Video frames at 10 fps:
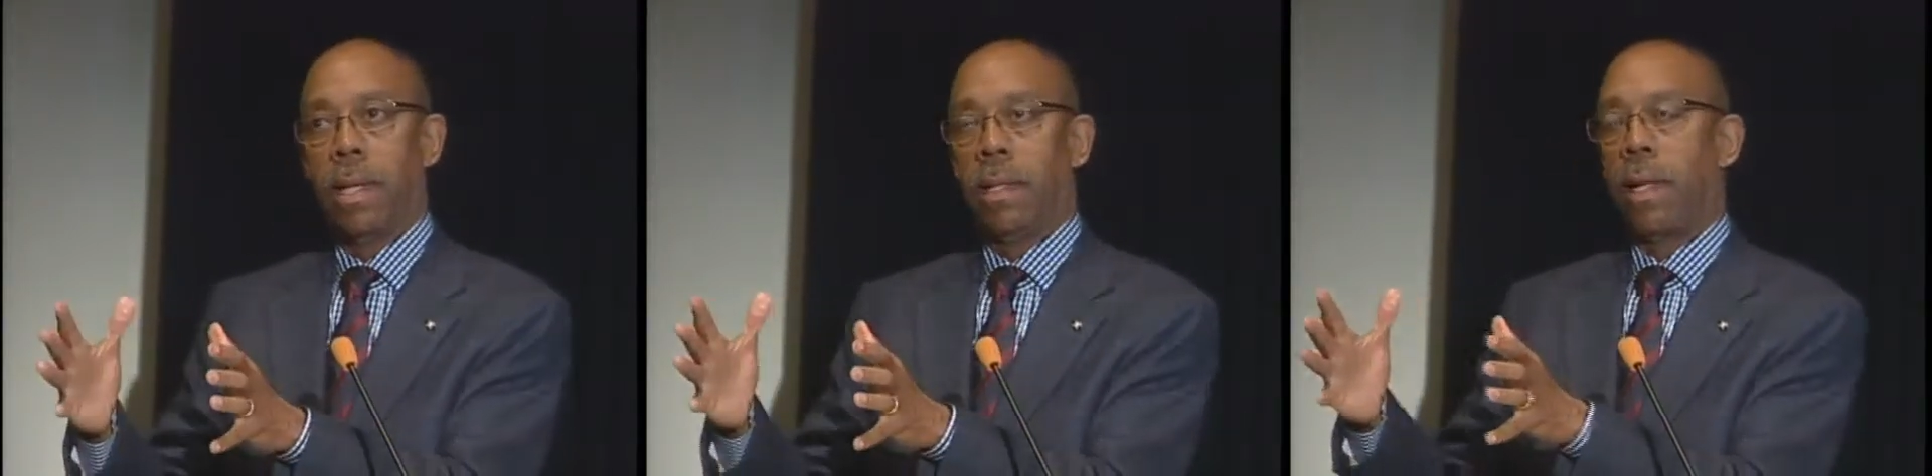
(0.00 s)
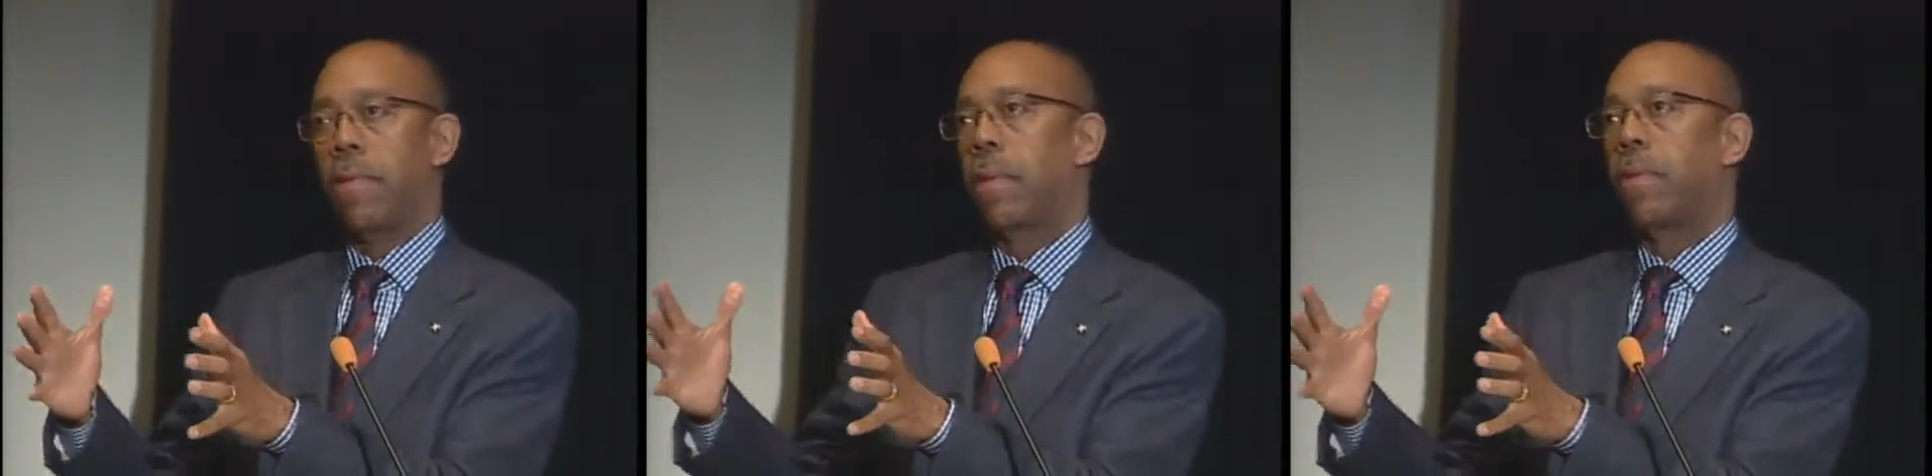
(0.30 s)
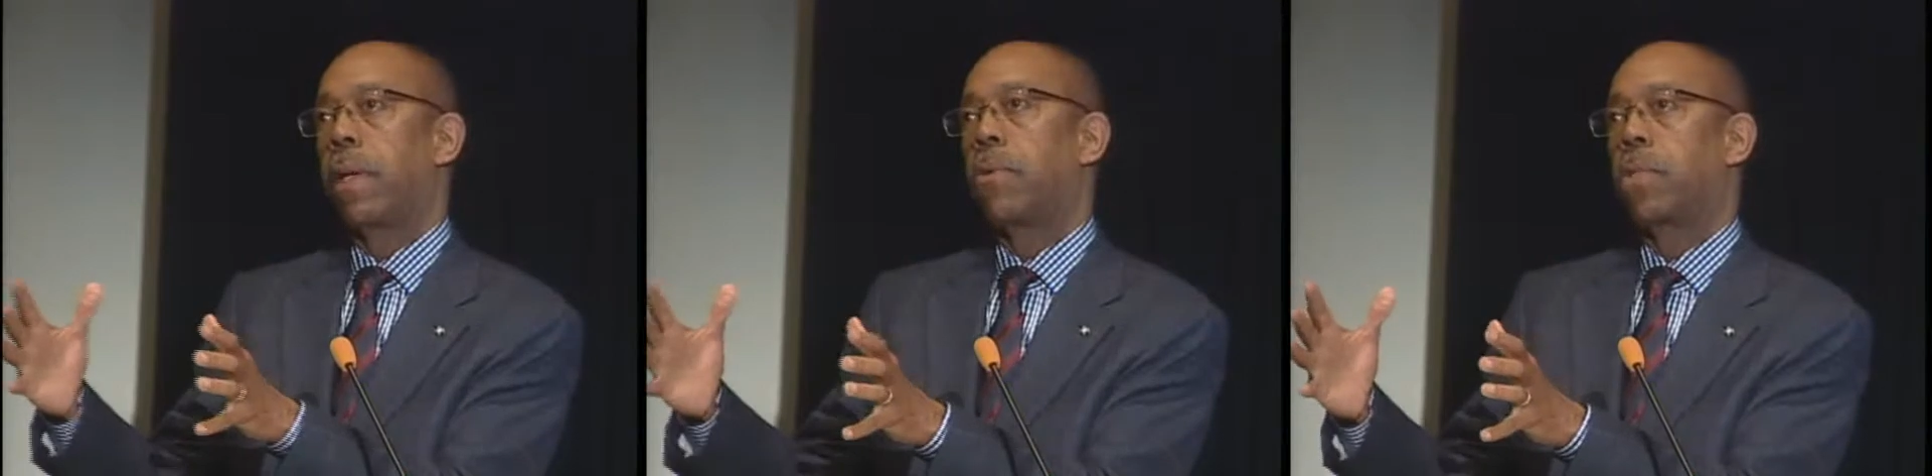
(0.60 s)
level of
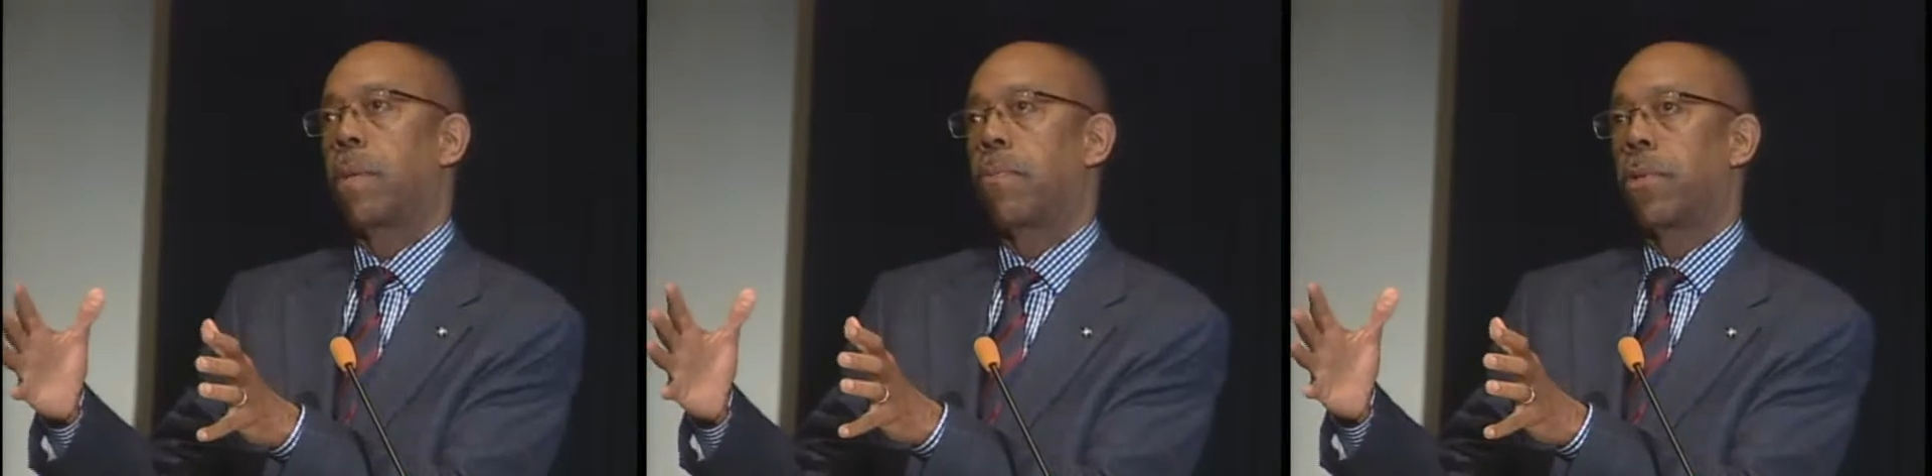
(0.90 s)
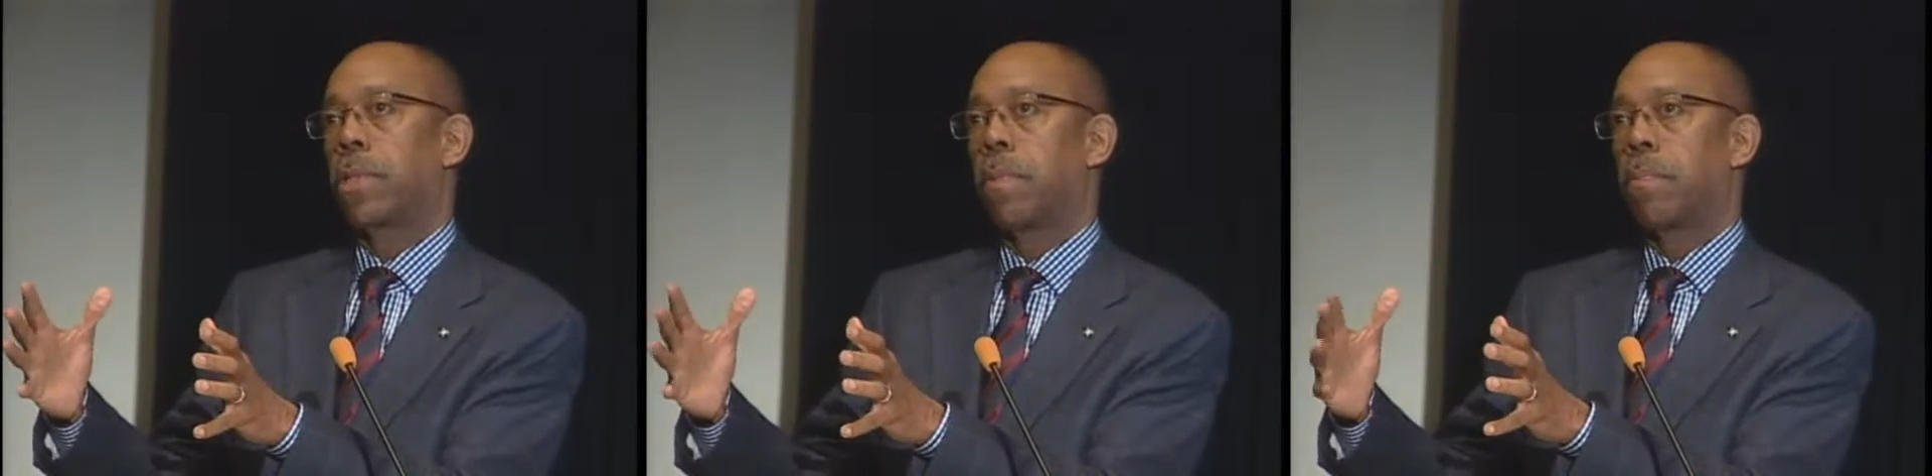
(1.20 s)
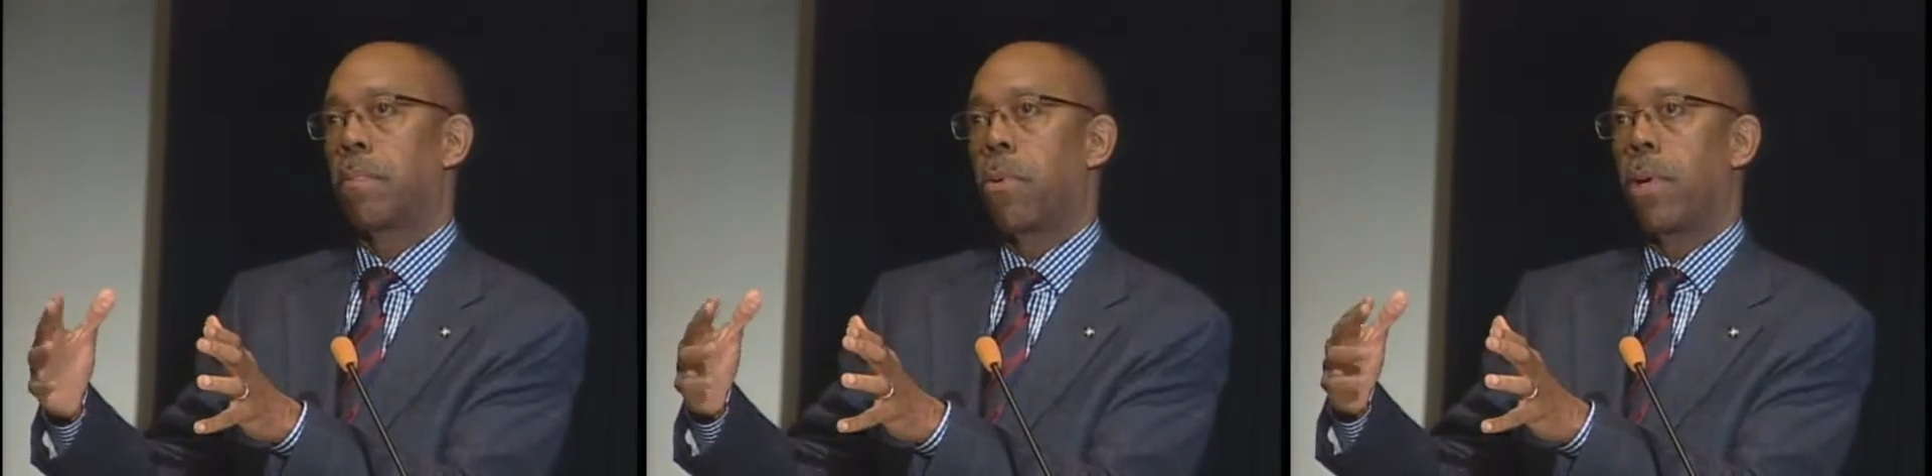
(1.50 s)
leadership for
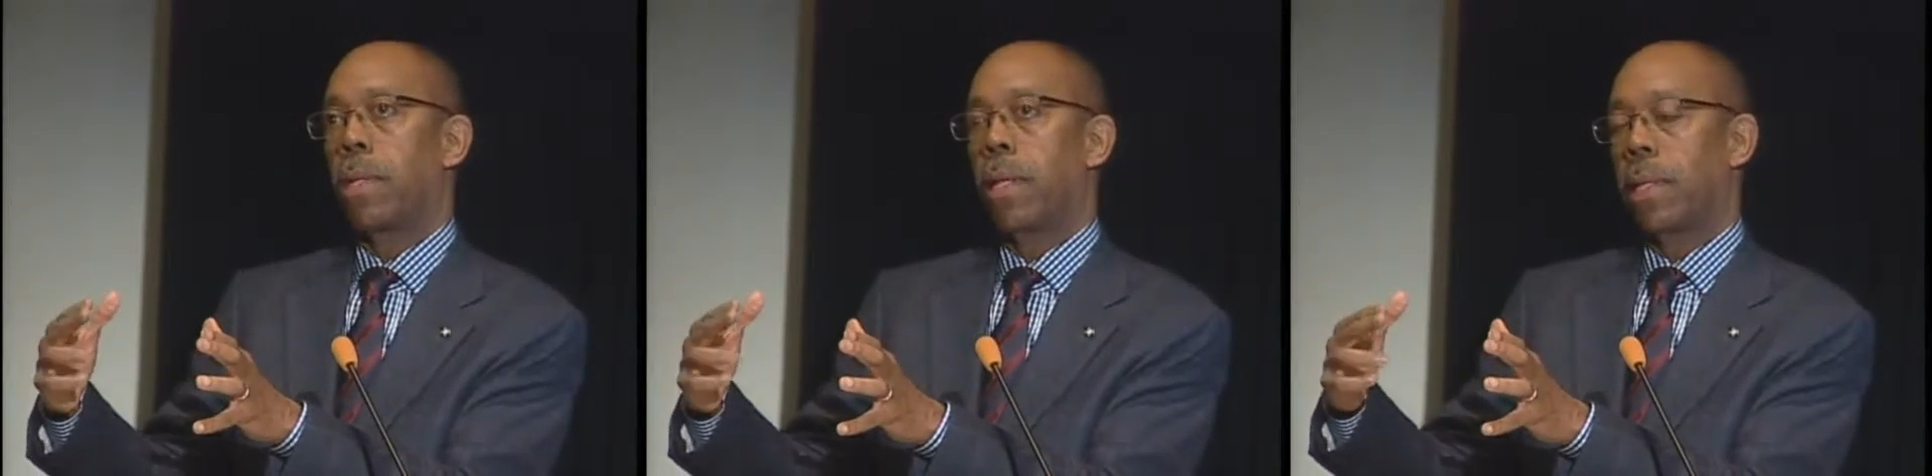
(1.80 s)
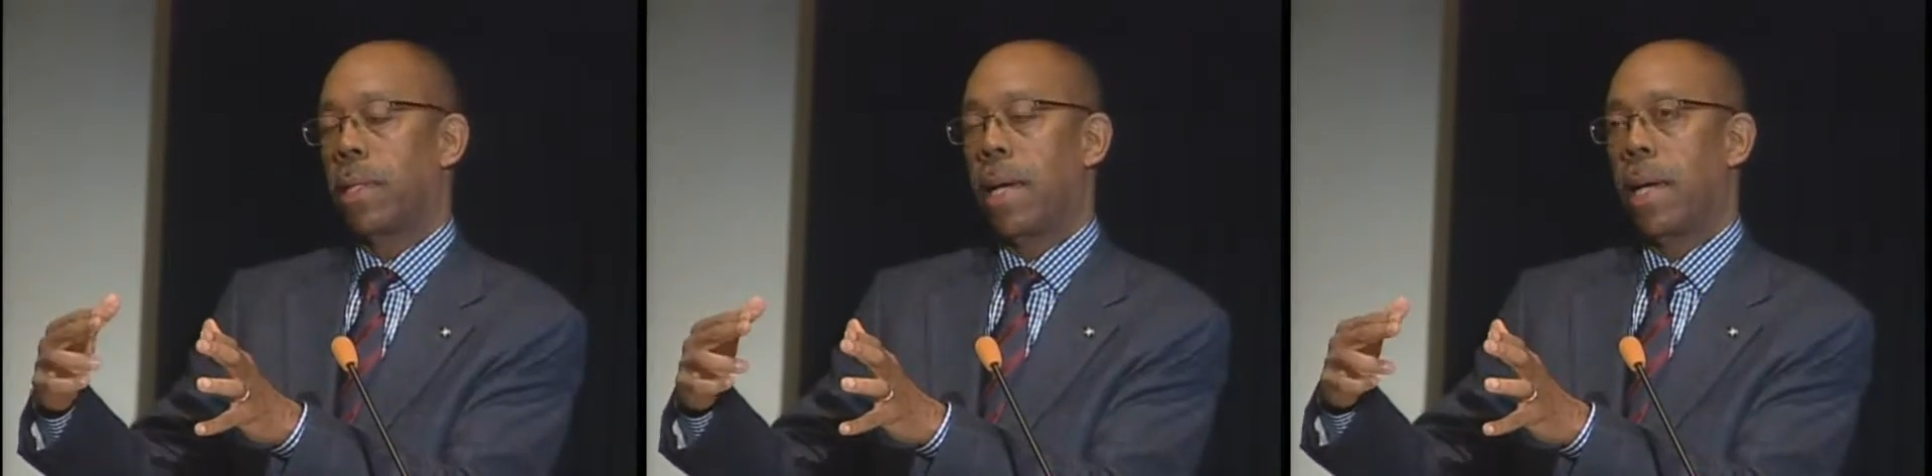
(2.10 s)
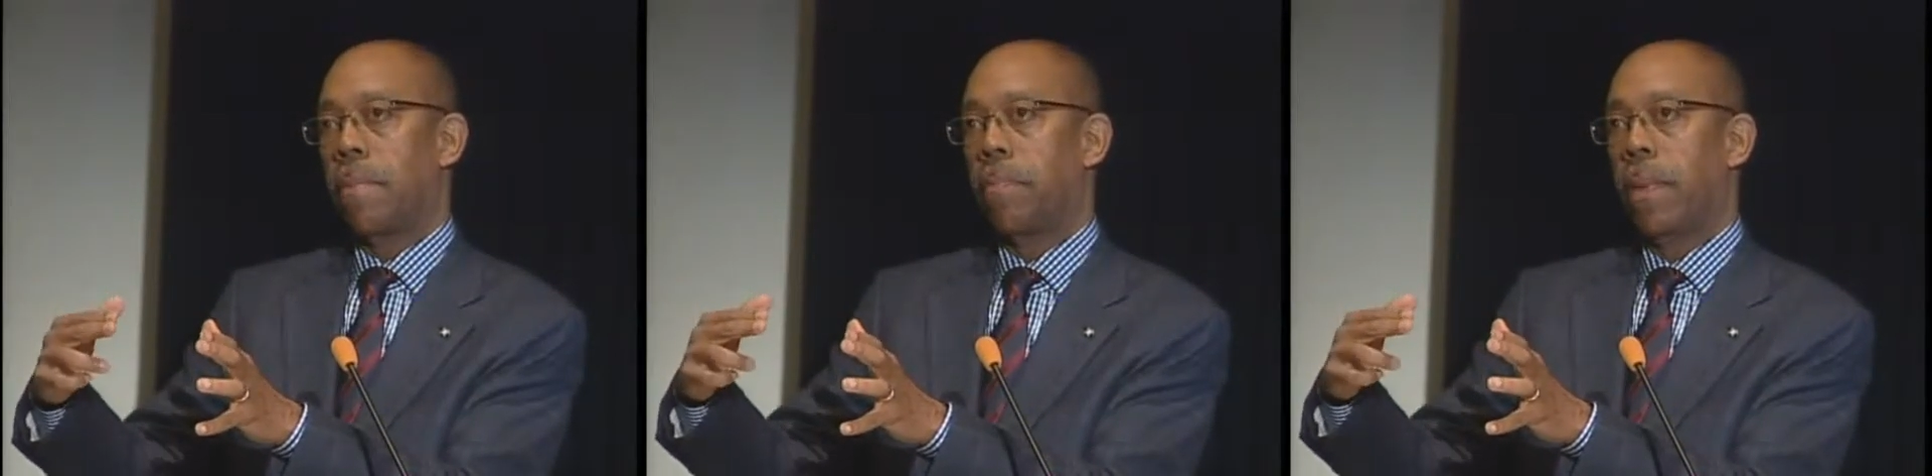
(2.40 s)
some point in
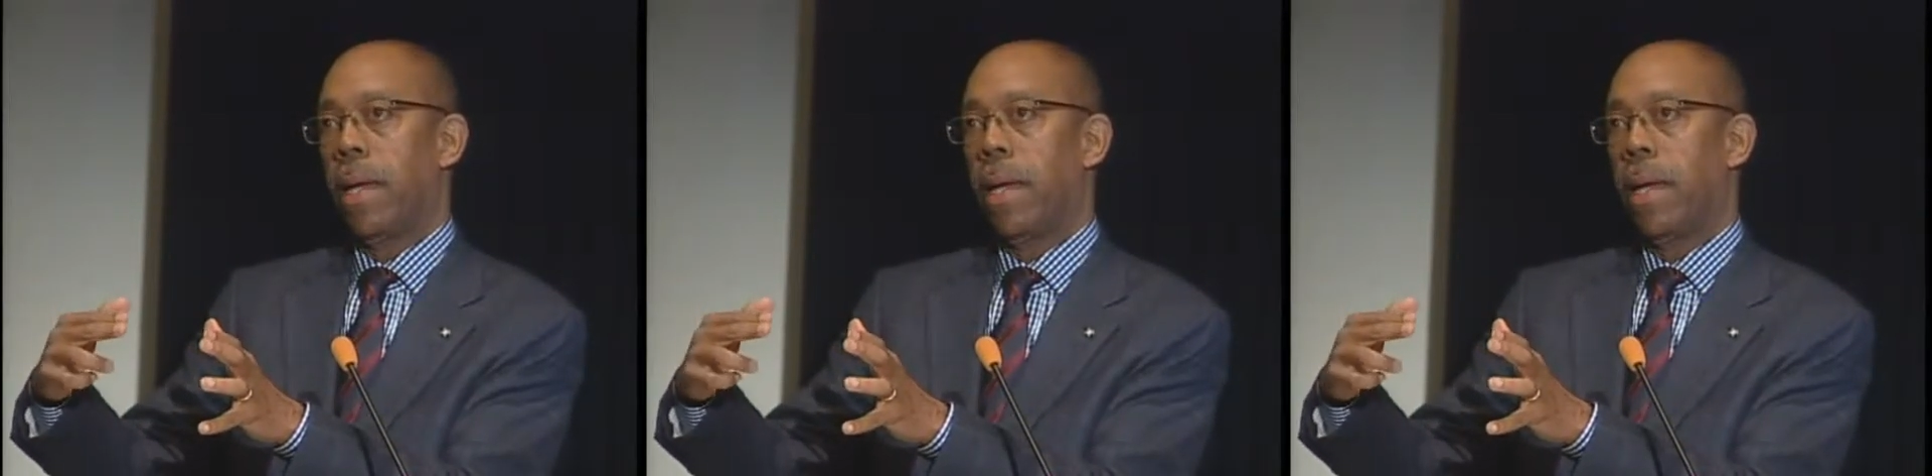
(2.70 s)
time